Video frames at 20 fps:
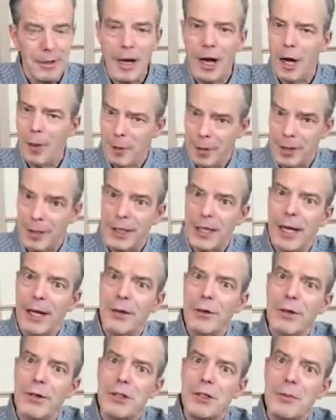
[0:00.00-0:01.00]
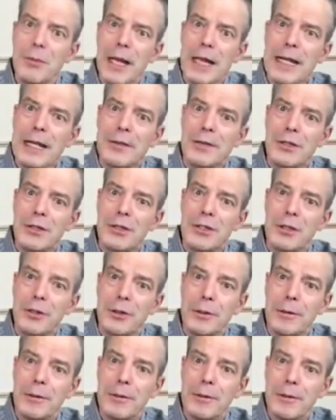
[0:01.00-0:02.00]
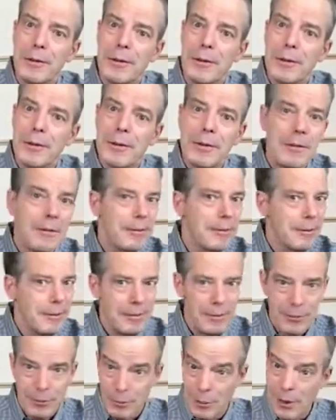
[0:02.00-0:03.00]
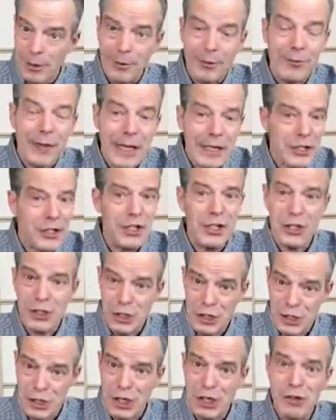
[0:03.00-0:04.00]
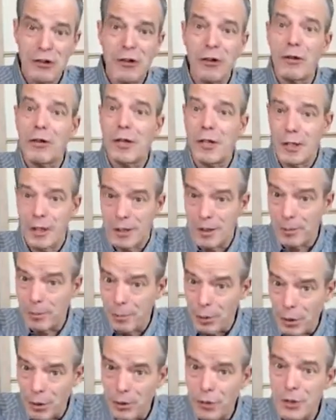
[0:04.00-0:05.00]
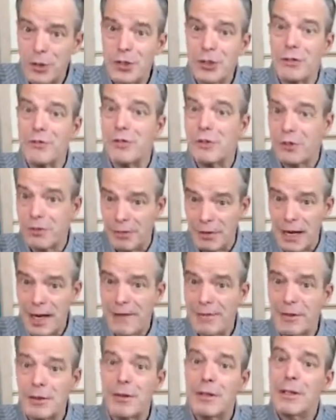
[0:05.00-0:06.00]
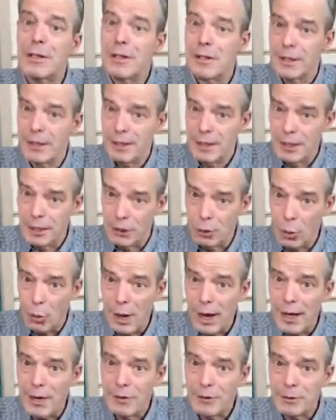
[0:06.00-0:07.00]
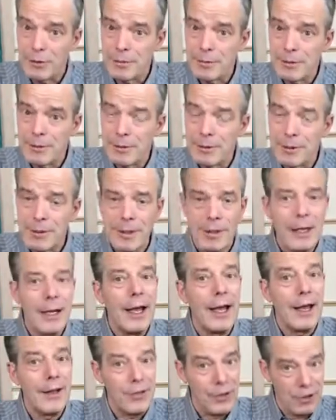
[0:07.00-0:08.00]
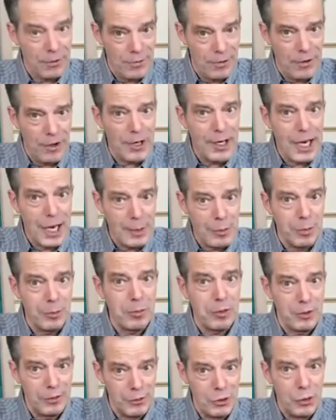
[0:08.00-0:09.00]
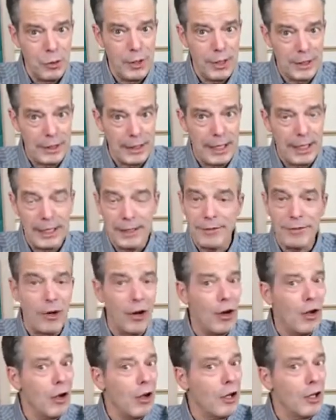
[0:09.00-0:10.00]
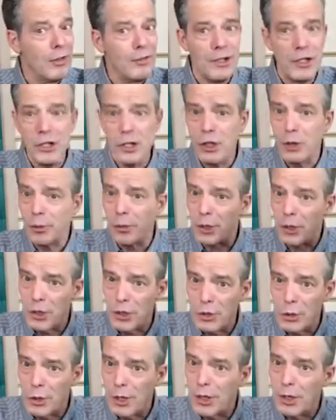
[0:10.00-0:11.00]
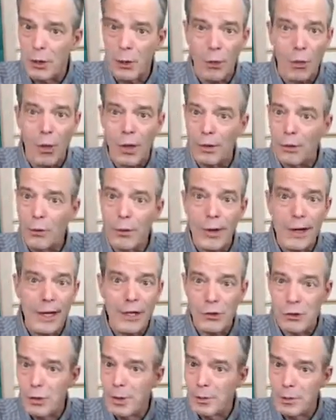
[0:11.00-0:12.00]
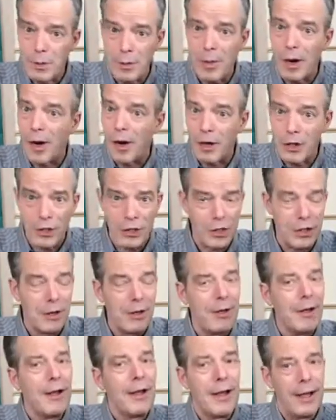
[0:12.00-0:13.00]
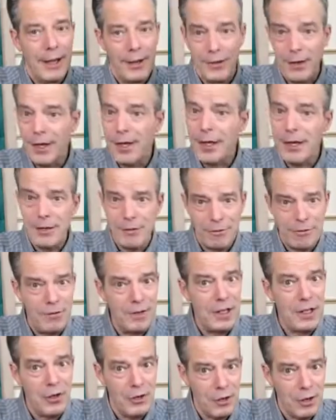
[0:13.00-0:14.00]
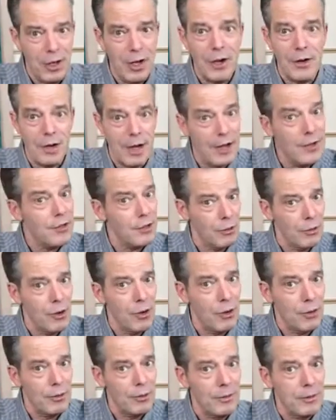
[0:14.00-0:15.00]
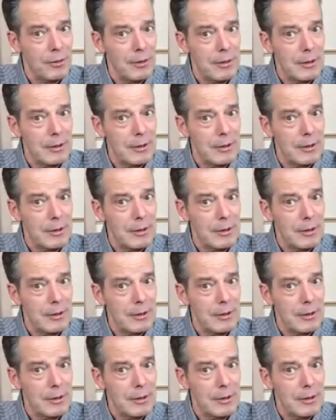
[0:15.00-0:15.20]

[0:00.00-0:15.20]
I'll be the guy who doesn't make it this year. Well, that's an essential component of survival in the wild, and they're very capable of doing that. If all of us humans joined a one way trip to Mars, and they had to figure it out on their own,